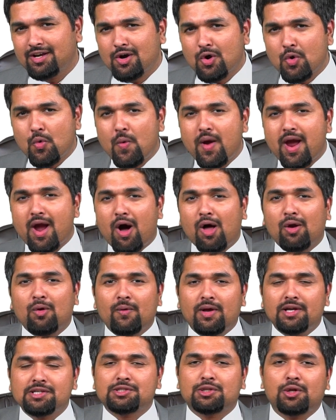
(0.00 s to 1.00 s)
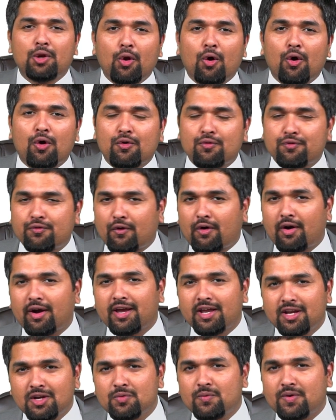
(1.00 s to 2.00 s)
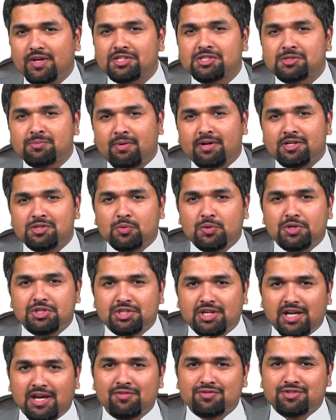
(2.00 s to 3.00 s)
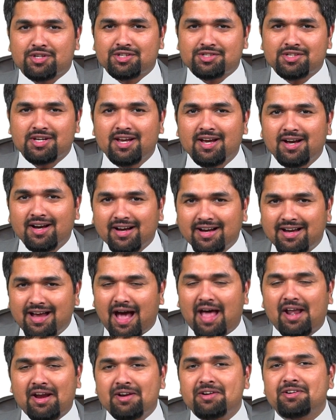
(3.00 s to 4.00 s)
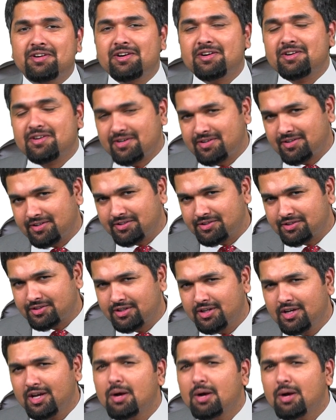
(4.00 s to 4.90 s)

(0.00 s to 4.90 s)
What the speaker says: we always look for investments which gives us guaranteed returns.